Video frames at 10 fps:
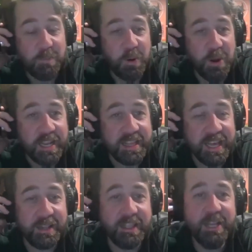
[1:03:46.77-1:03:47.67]
point
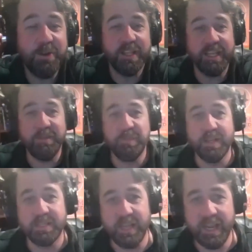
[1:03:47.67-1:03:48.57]
that literally
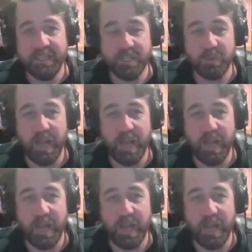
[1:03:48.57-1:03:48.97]
scientists would